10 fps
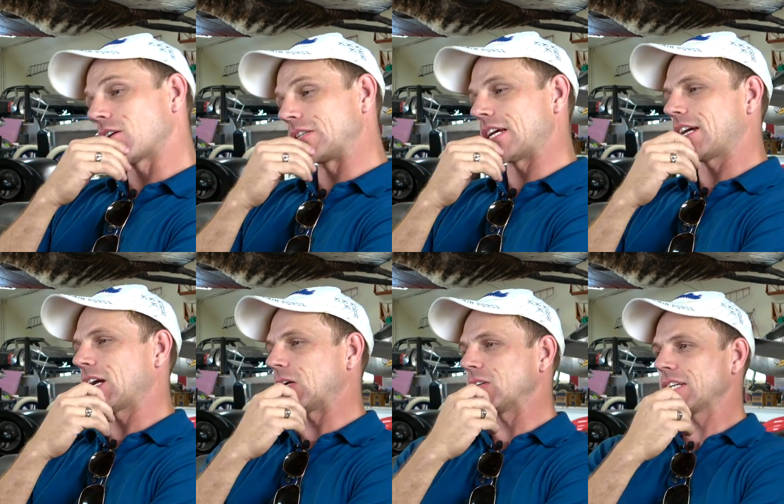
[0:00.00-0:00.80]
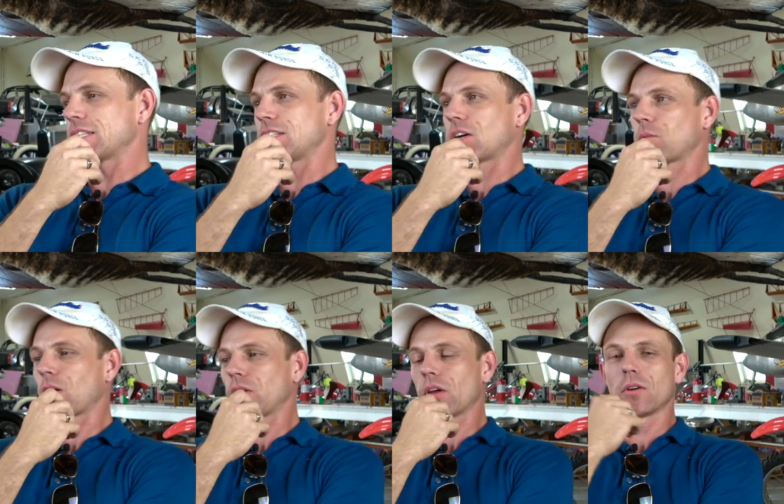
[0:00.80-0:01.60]
to go take care of it because he darn
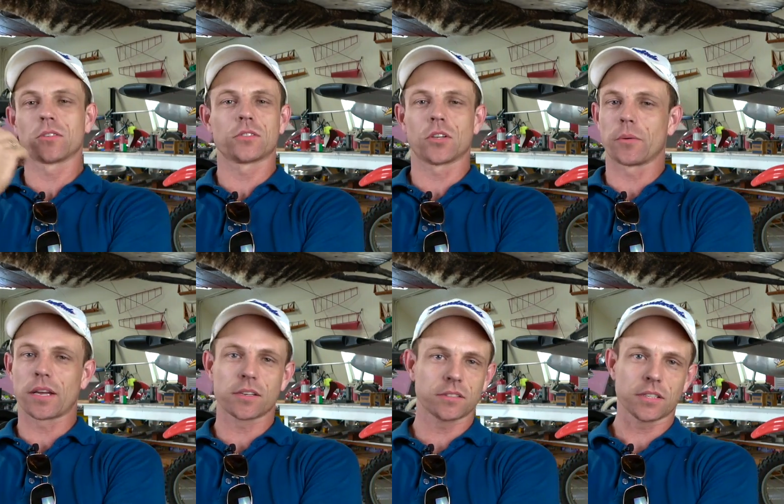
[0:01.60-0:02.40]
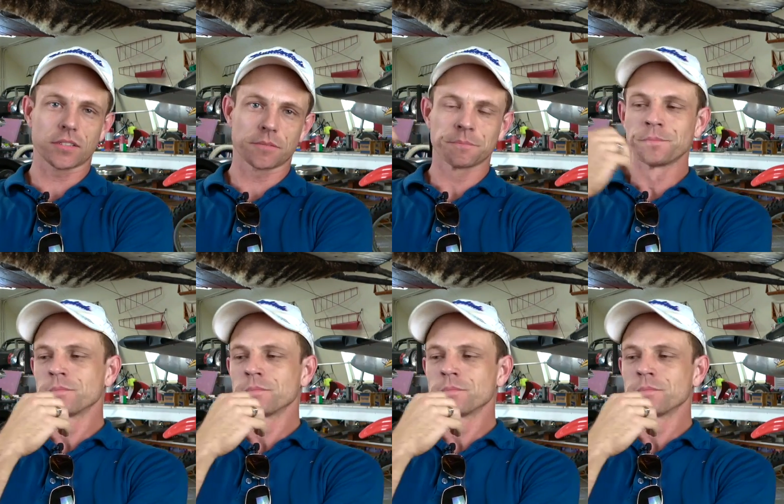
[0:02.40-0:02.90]
well knows nobody else is.